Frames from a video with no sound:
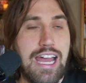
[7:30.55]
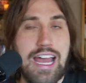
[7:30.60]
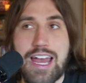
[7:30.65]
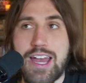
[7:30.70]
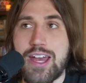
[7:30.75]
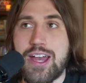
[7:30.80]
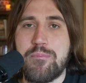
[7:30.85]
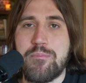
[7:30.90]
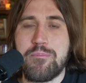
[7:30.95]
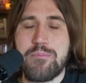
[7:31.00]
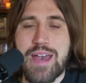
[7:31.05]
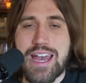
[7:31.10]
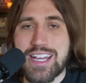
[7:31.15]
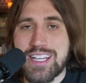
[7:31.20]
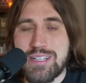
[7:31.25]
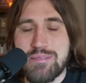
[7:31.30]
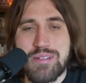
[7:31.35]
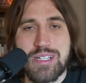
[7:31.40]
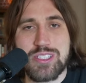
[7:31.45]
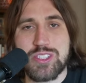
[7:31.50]
I, back
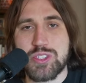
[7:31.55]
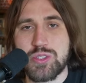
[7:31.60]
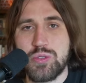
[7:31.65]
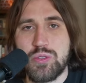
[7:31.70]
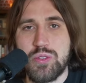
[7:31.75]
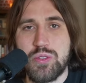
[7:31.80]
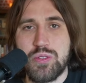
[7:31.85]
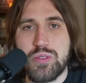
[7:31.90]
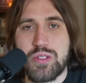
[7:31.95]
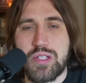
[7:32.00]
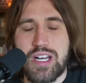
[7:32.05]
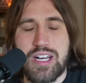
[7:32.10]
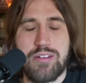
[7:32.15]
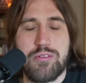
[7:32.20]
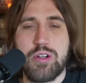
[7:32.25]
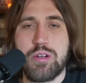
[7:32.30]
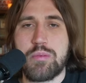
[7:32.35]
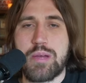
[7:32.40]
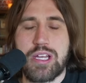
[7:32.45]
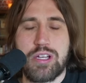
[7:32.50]
at my school, uh,
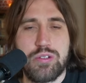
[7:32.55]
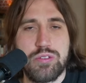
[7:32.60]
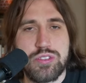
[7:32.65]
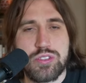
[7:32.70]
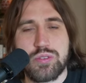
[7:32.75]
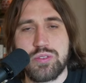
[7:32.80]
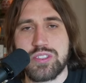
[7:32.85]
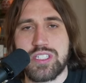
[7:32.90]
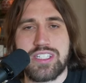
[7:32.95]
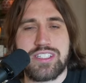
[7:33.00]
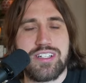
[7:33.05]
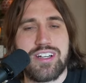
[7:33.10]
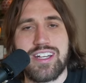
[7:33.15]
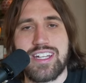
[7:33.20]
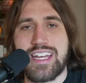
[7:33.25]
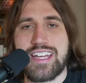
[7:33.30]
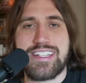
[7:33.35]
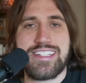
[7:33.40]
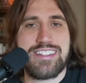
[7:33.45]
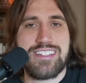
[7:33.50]
one of my old schools I taught
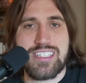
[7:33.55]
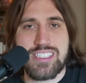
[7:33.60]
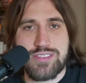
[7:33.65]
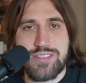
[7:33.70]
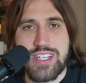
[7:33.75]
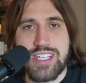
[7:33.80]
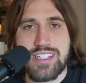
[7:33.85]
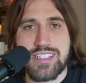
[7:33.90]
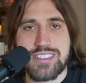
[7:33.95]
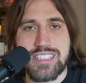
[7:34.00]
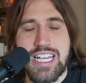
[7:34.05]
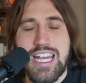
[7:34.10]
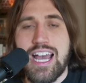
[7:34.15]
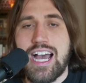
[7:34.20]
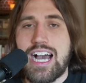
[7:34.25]
at in Las Vegas,